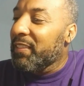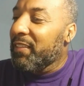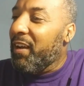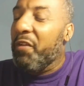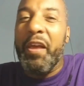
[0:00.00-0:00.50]

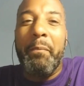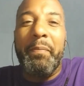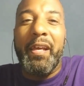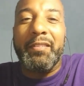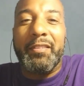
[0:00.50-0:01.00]
Other
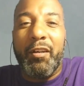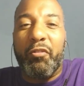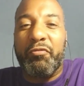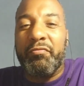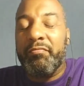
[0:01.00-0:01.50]
NBA
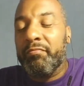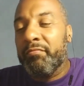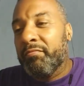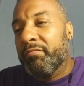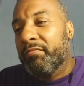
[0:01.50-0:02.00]
stuff.
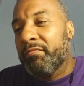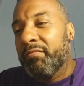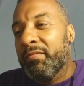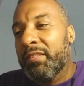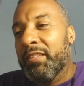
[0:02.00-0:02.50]

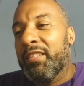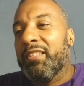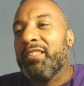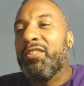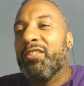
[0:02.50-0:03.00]

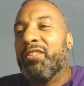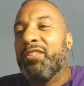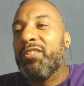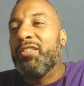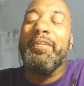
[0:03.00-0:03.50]
Kawhi Leonard,